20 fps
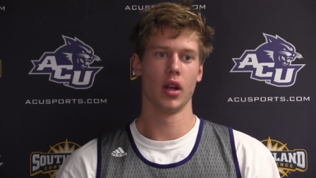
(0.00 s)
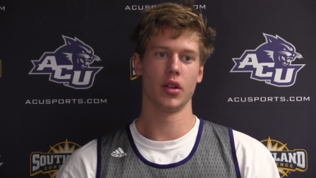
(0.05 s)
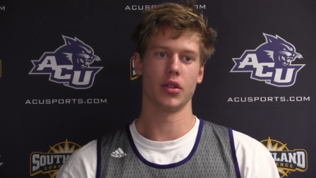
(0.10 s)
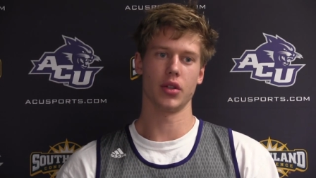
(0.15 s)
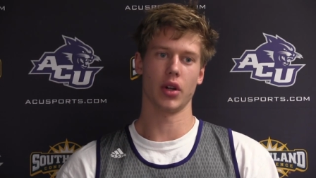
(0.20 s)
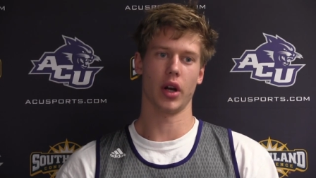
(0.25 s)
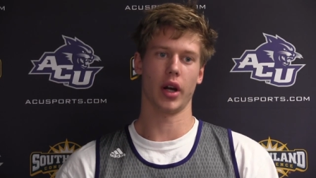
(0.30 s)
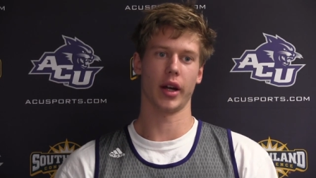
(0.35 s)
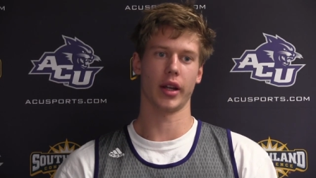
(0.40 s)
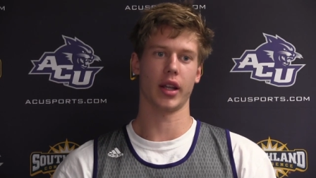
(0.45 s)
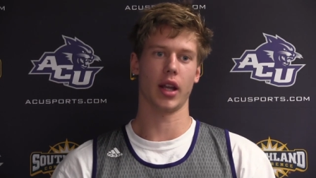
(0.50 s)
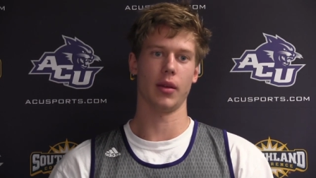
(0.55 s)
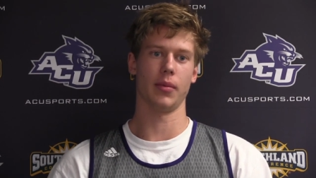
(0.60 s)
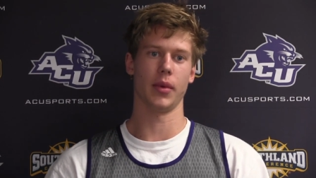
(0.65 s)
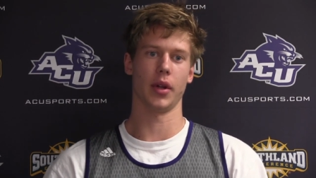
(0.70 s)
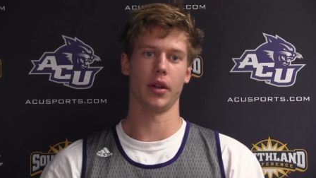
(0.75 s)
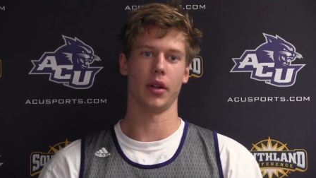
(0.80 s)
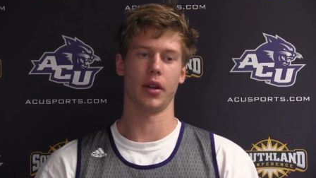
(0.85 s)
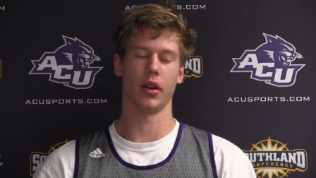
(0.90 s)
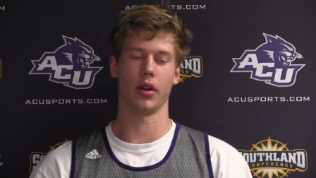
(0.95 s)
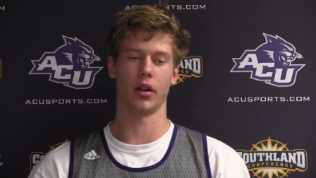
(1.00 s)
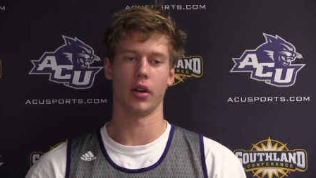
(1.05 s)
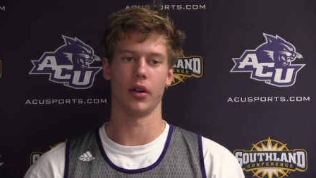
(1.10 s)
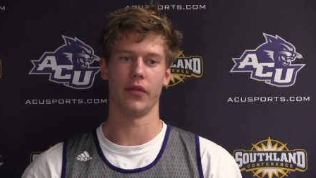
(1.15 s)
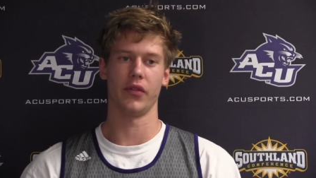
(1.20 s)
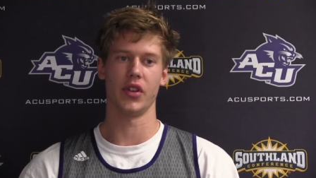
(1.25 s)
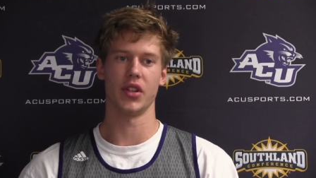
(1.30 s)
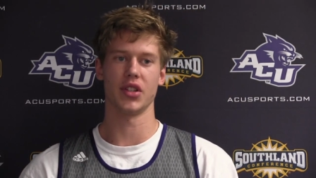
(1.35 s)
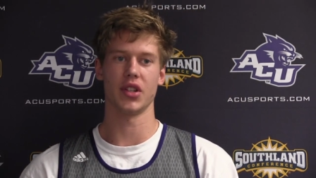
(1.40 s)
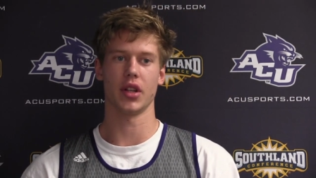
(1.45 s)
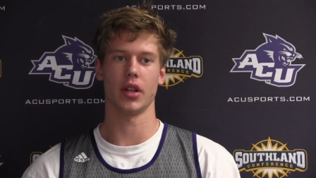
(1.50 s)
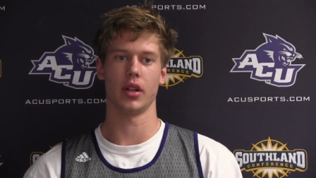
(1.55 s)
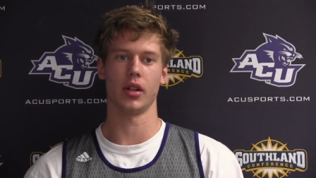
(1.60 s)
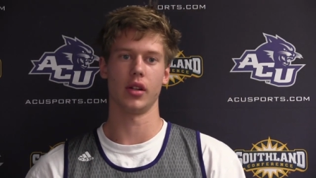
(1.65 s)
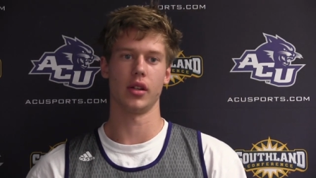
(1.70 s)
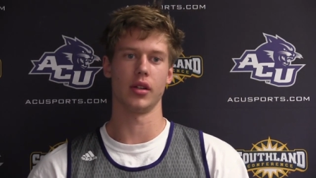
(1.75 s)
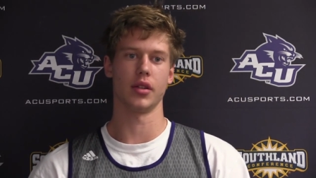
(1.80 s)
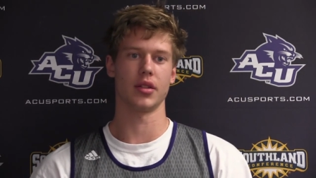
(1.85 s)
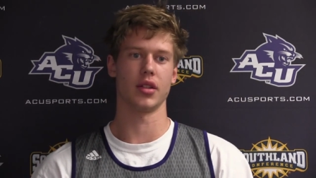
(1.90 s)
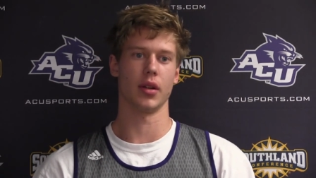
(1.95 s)
so I came down here on a visit
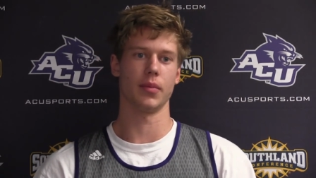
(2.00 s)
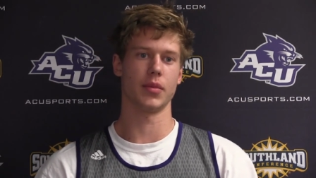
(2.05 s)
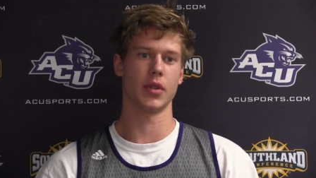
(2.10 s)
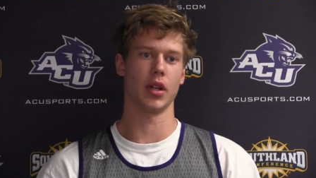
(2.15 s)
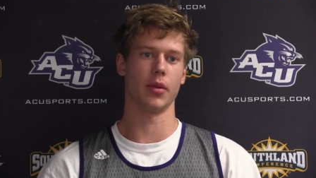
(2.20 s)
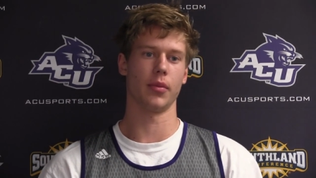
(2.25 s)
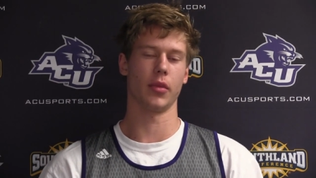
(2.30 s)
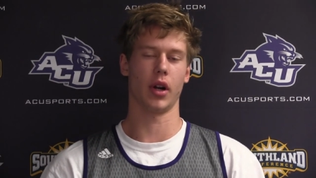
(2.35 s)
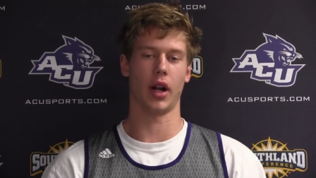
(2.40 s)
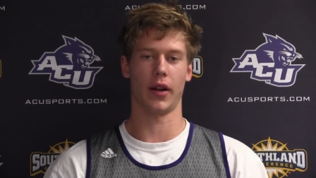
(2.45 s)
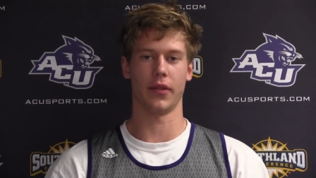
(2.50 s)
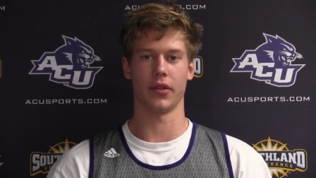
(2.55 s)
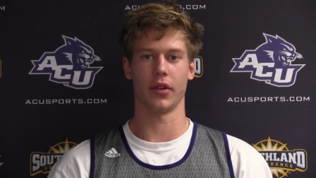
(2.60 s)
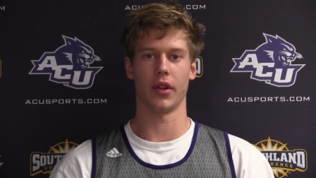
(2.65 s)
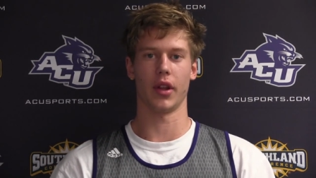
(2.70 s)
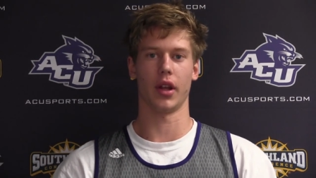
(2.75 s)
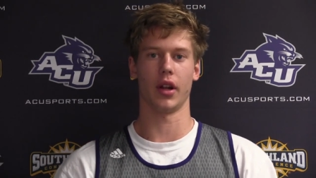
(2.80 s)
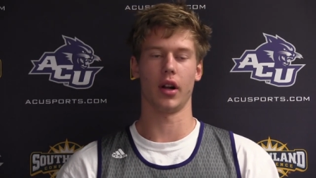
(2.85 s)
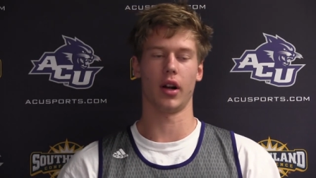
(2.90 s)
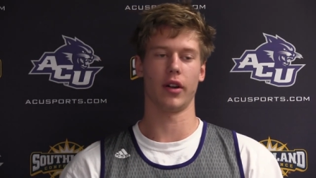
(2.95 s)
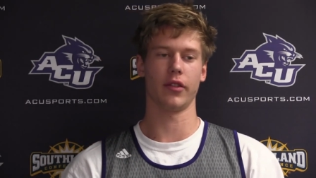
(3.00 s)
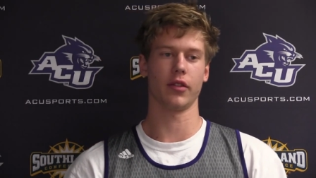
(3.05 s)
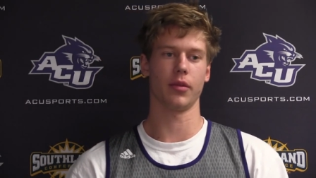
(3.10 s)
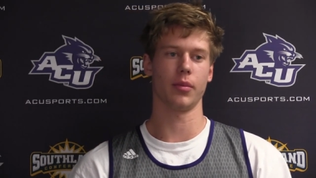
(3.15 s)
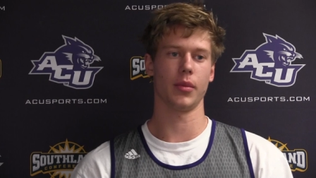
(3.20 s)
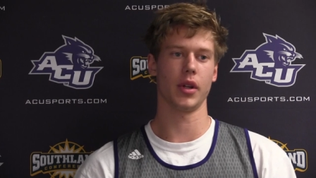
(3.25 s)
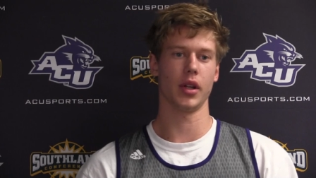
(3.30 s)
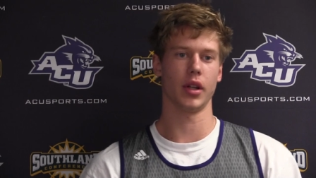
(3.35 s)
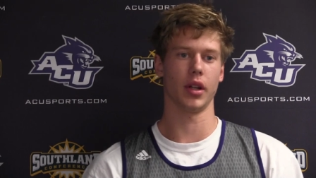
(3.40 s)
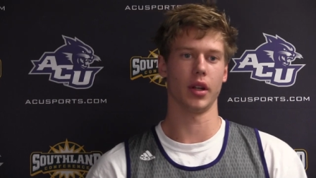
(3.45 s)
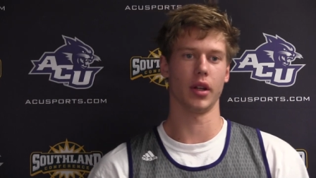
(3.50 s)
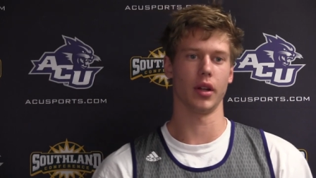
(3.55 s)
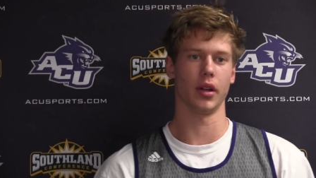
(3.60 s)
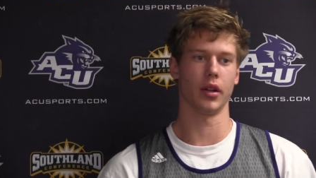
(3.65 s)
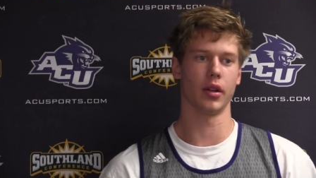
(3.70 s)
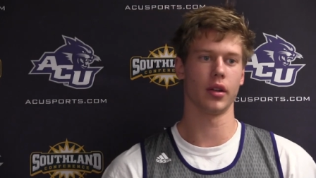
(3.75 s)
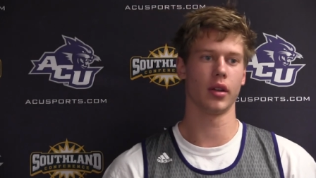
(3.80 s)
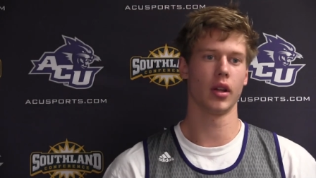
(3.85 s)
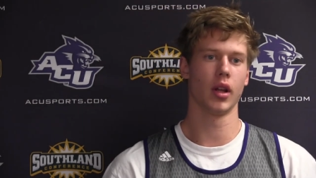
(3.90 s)
in September after they'd offered me, and